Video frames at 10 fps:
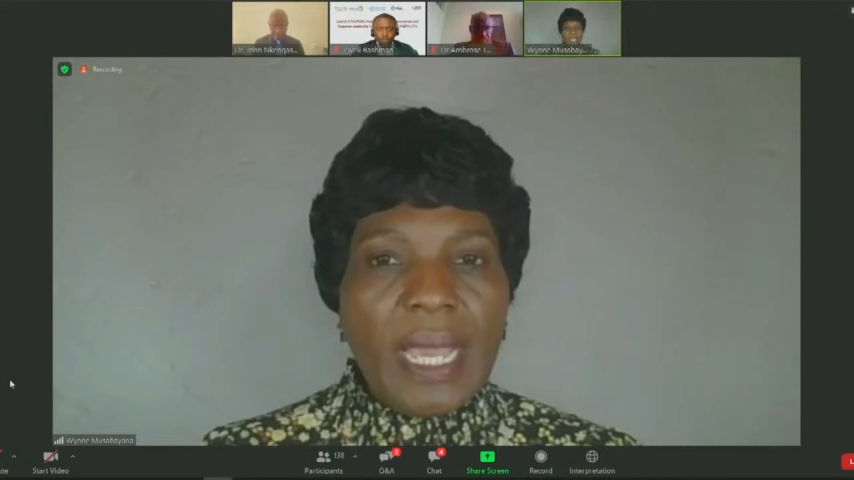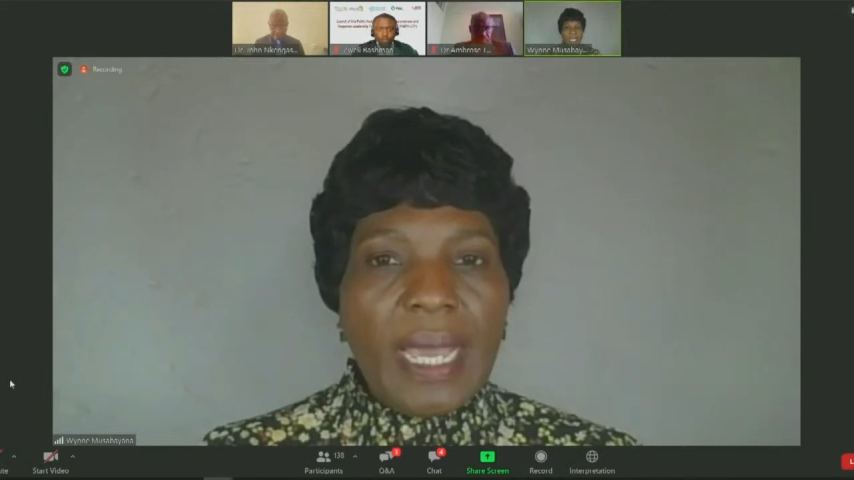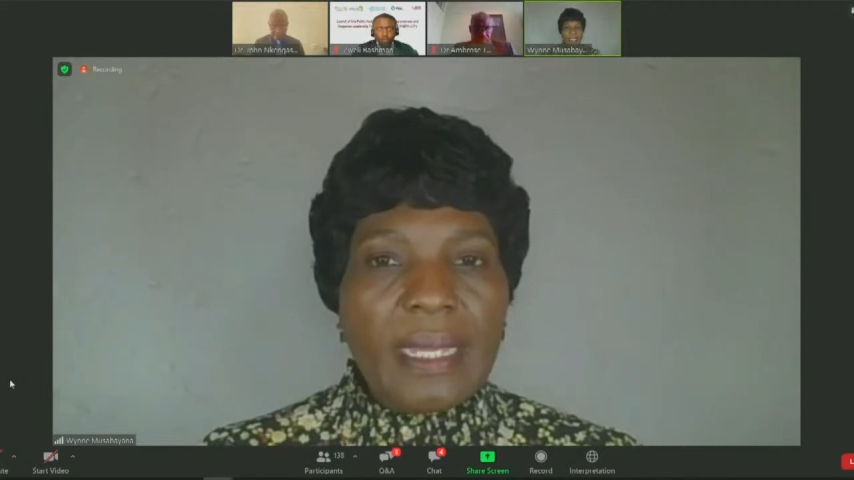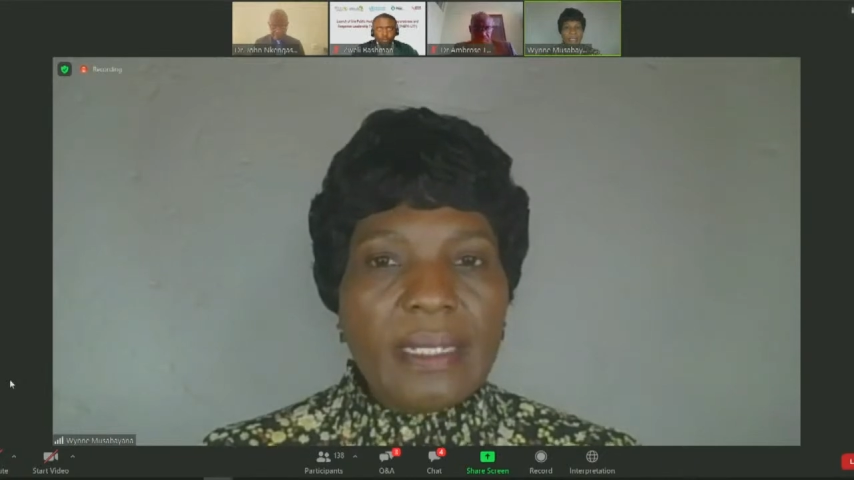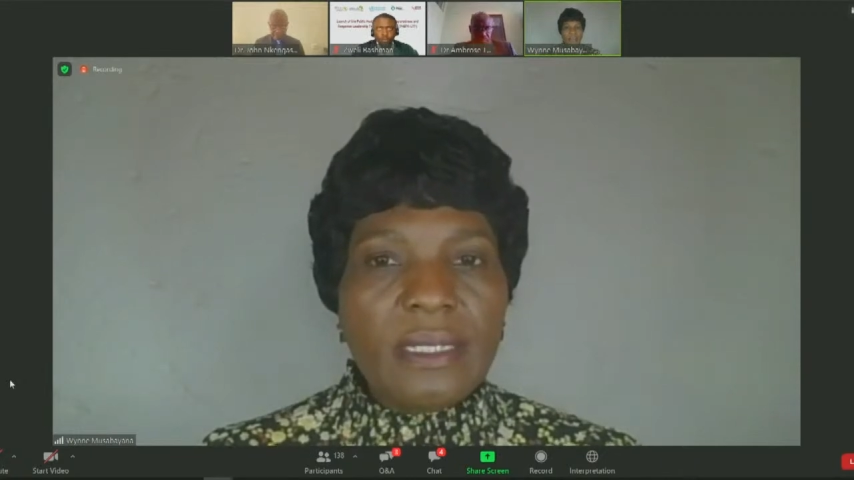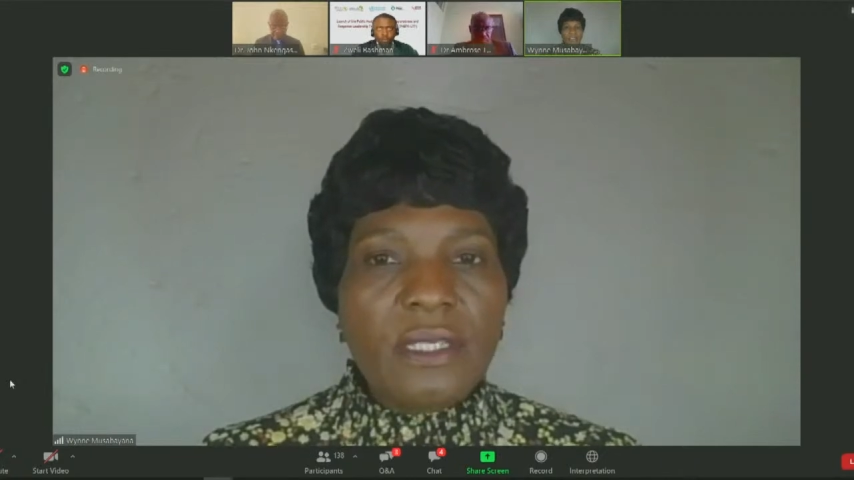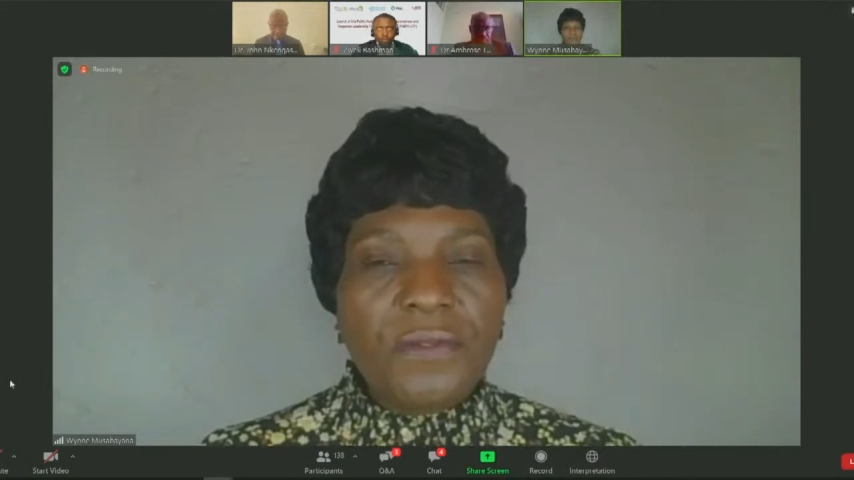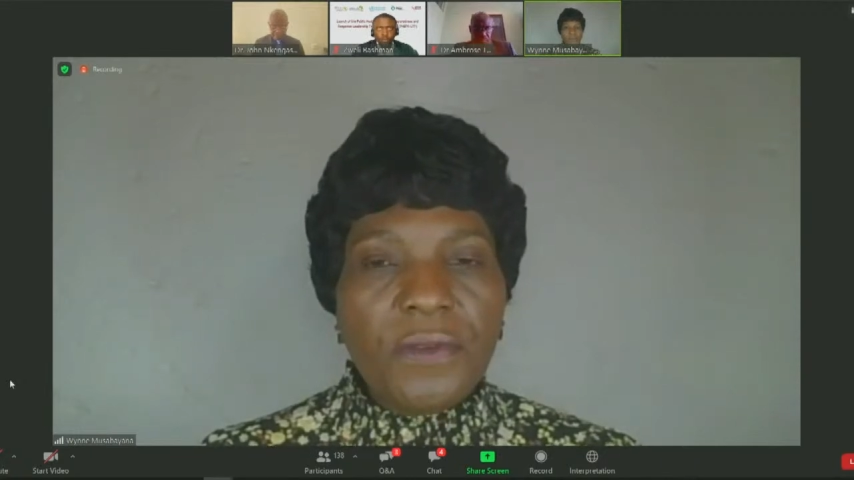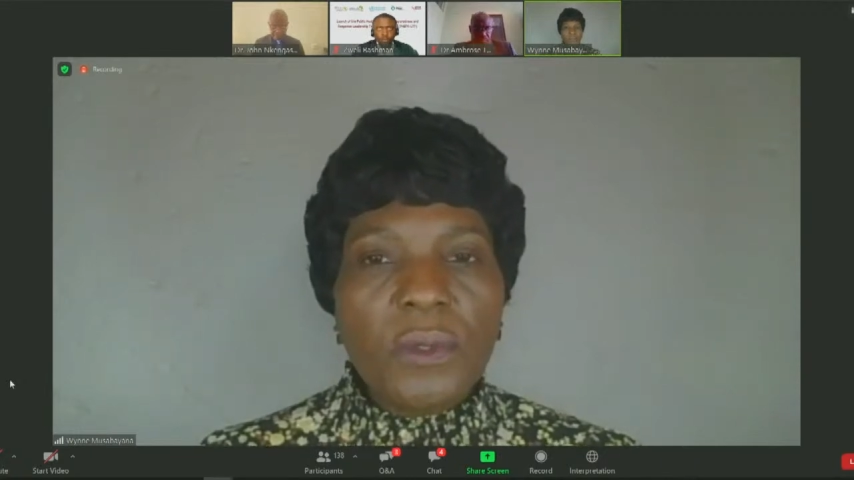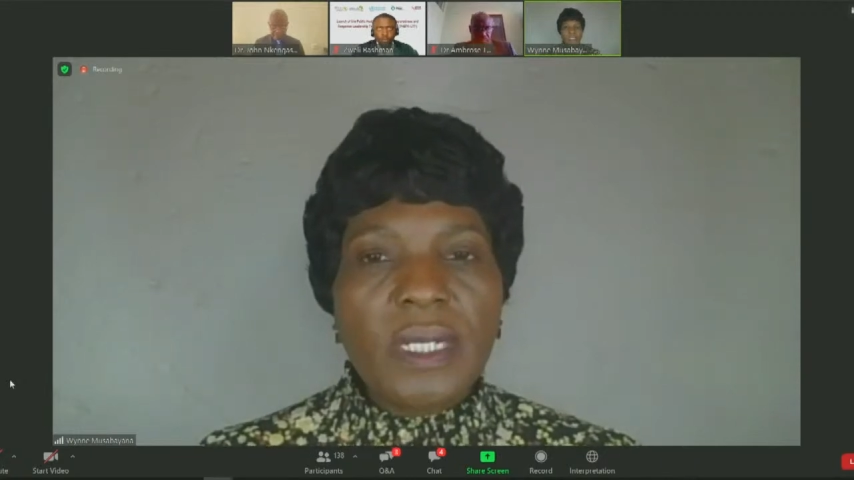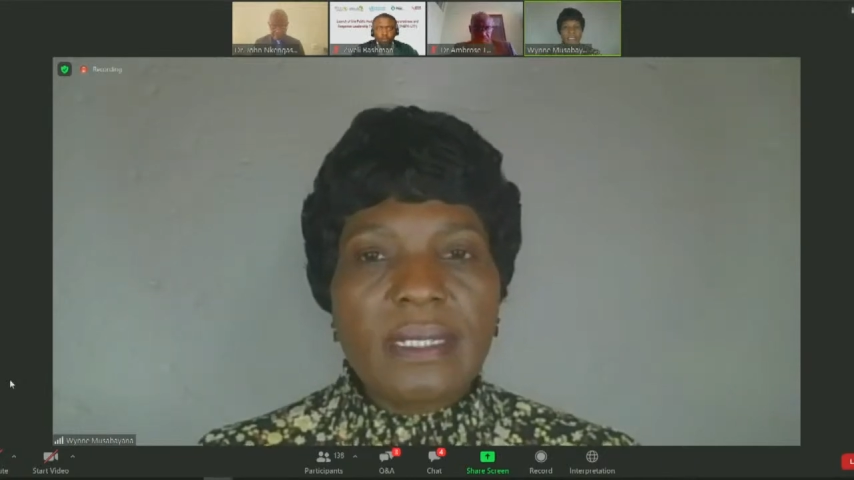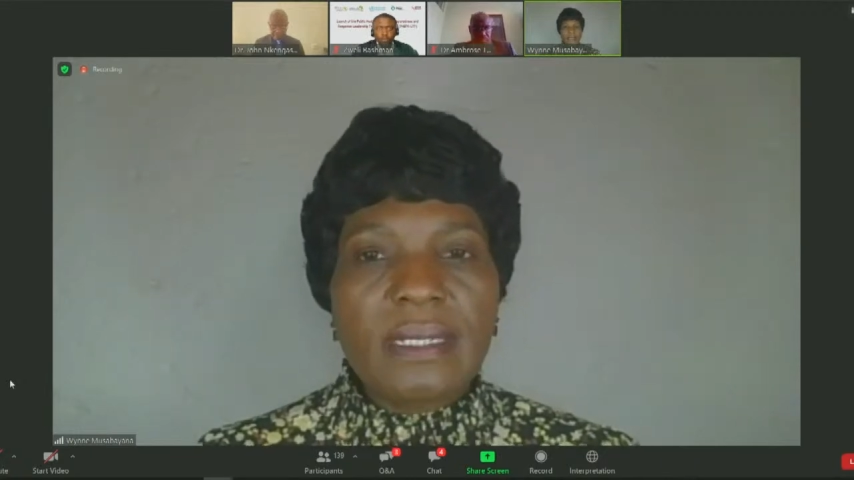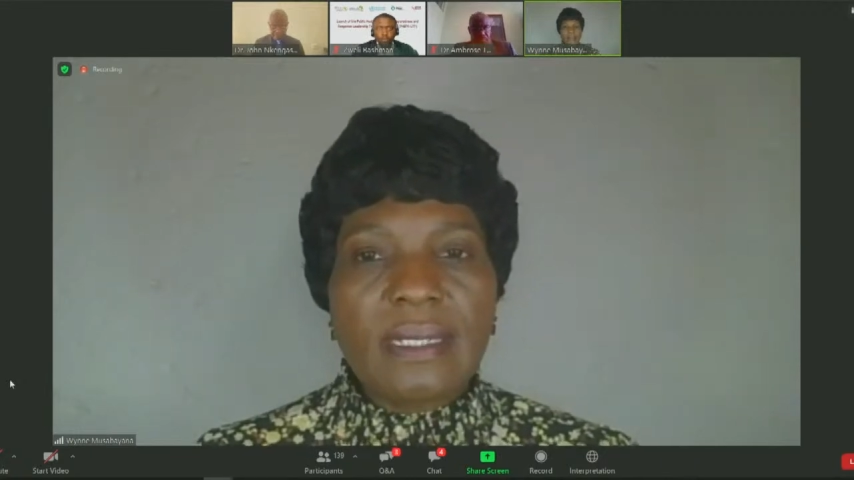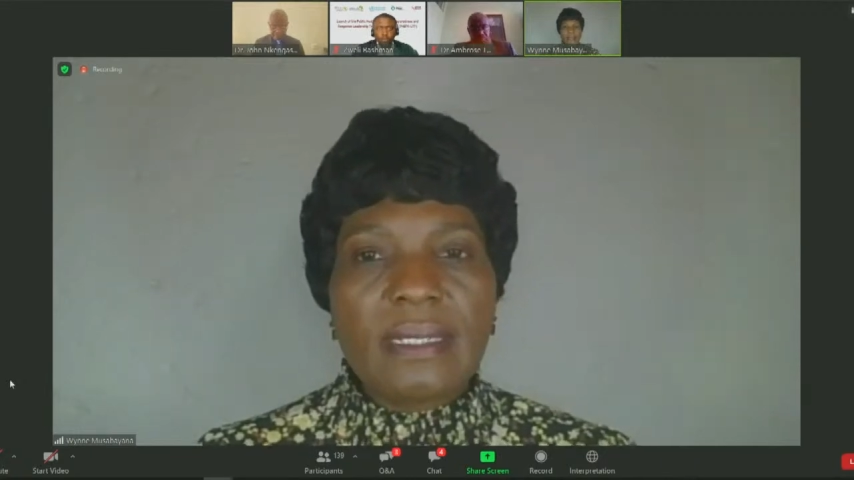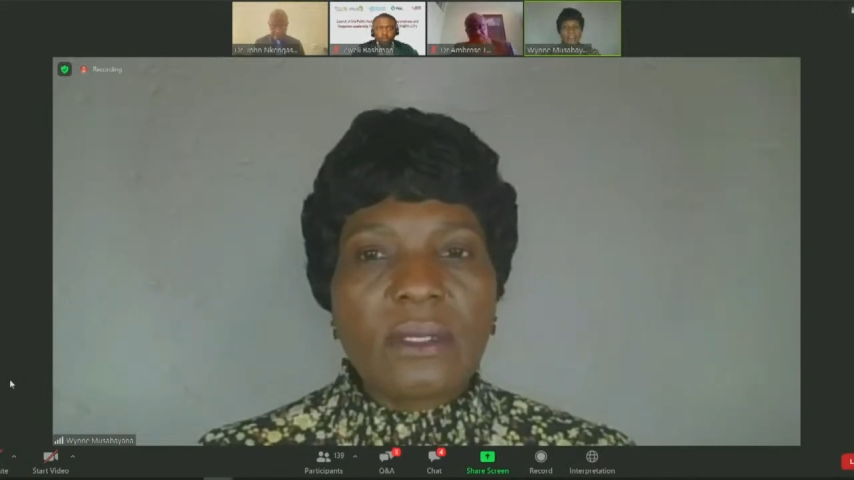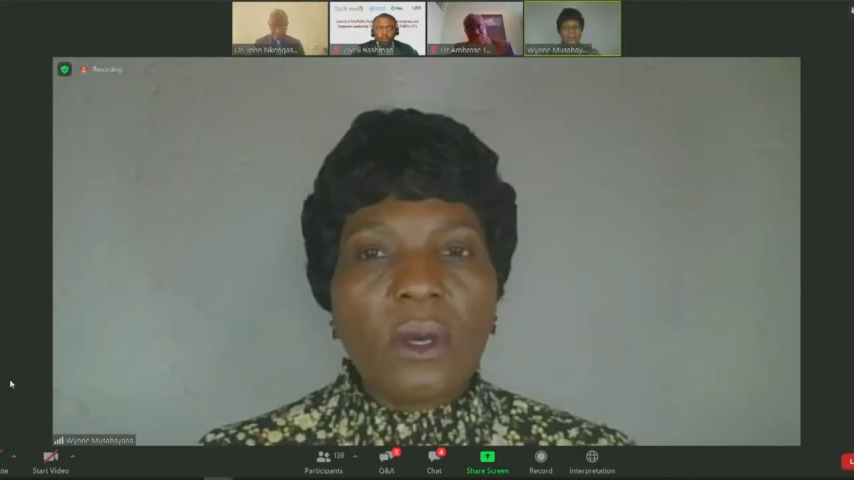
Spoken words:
and its focus is